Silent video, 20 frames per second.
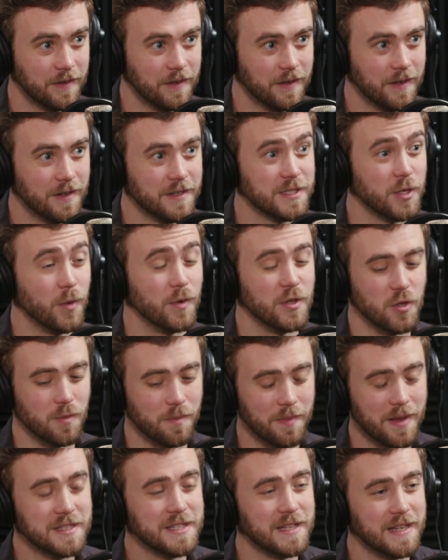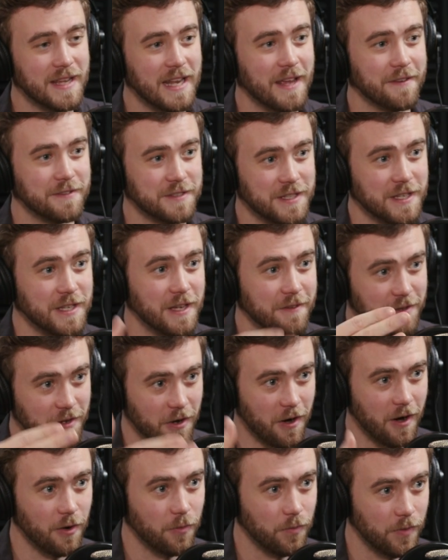So when you mint an NFT of
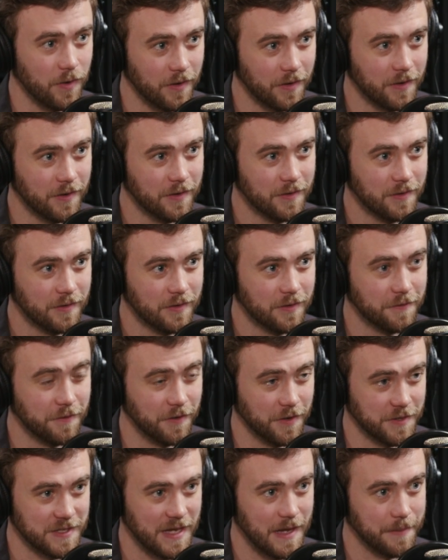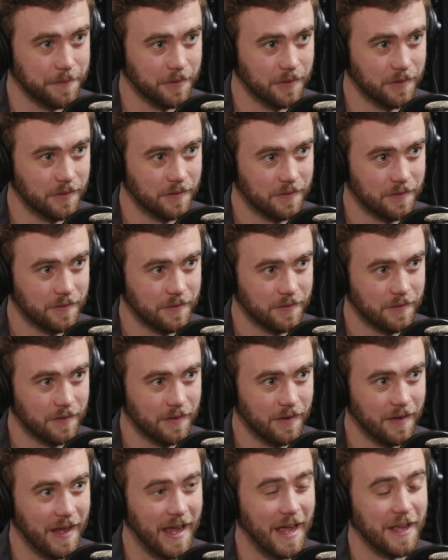the artwork, for example,
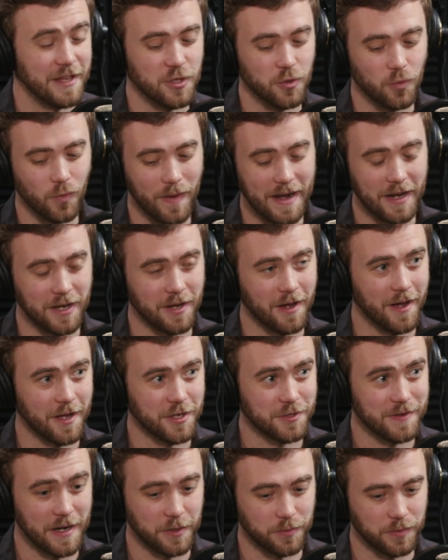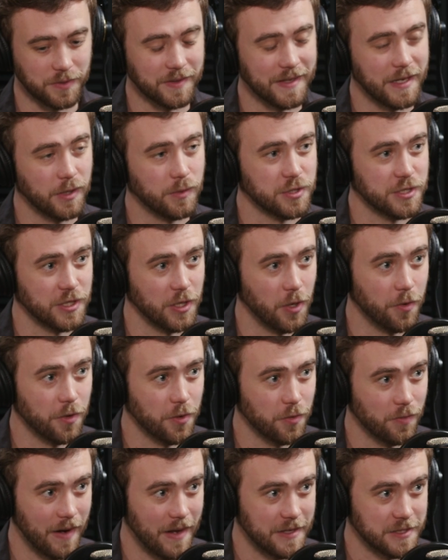and you write a contract relinquishing
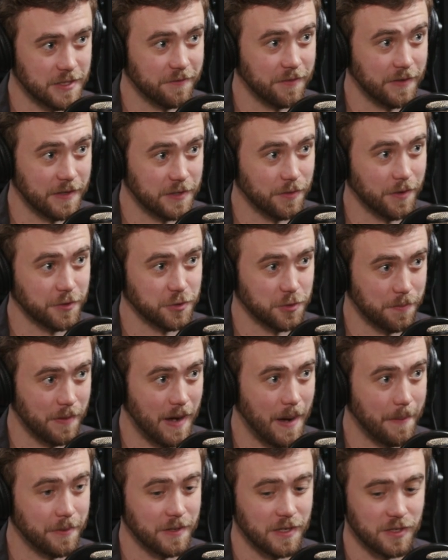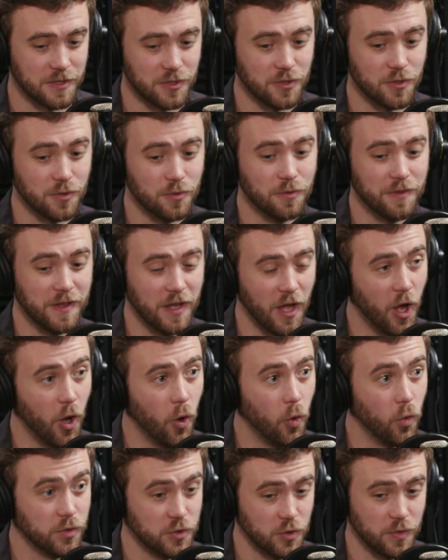owner rights of the intellectual property to the
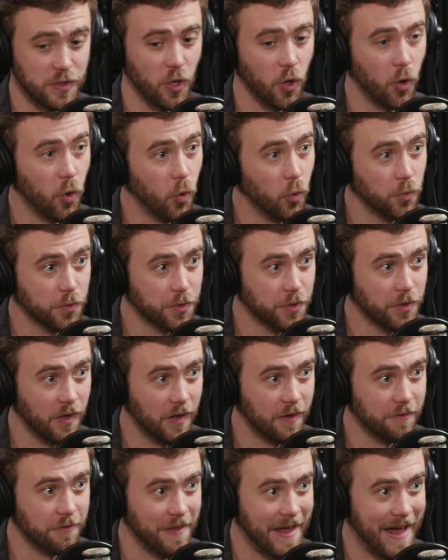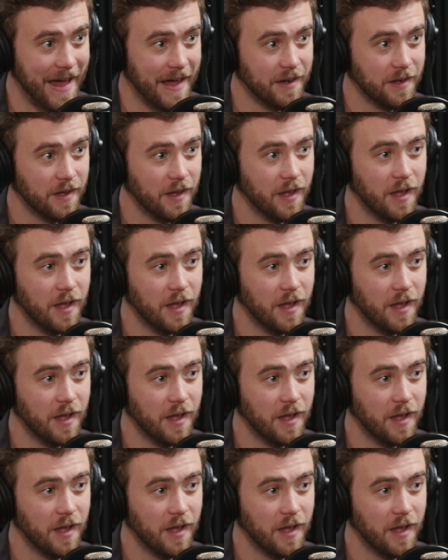holder of that,